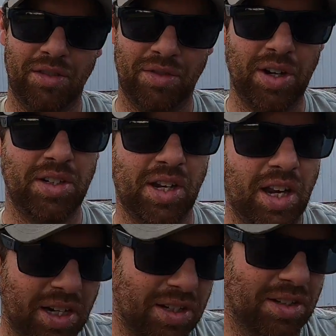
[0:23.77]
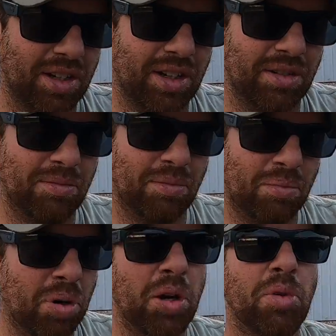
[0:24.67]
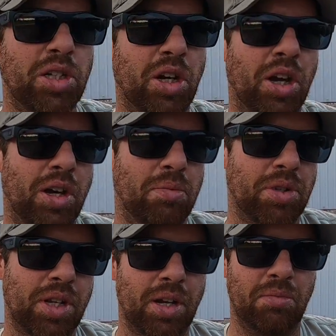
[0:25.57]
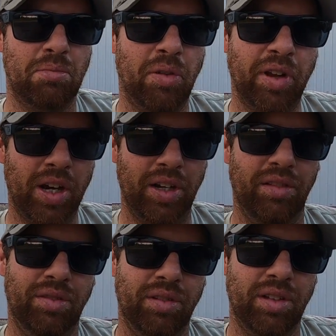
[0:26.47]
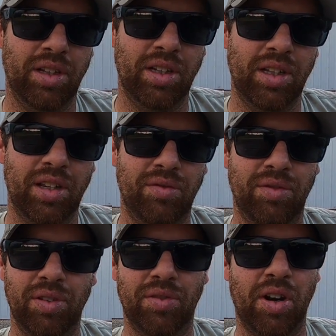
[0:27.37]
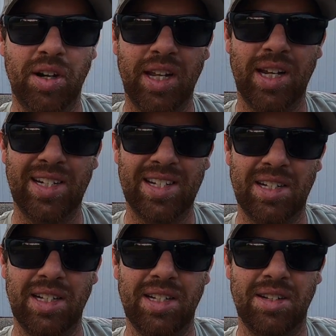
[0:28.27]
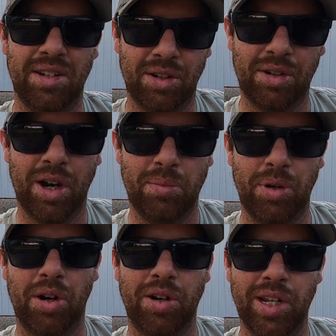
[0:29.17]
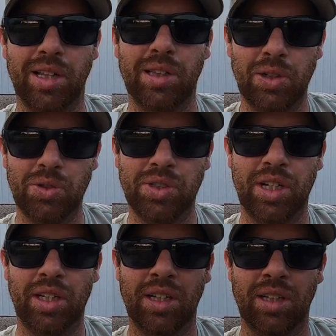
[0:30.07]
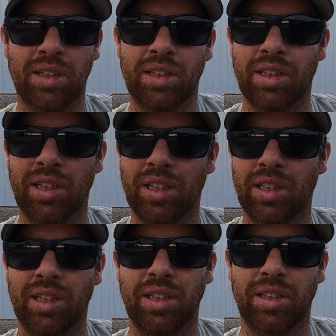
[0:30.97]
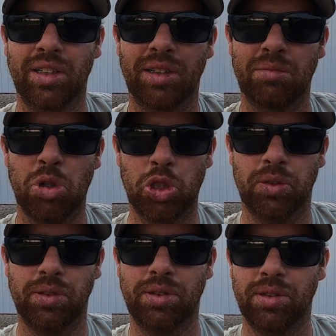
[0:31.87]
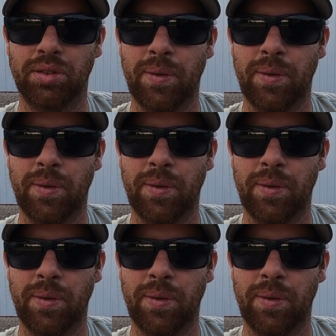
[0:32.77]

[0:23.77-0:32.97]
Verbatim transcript: Fungicide is pretty much 100% preventative. If you've already got disease in your crop, you're already losing bushels.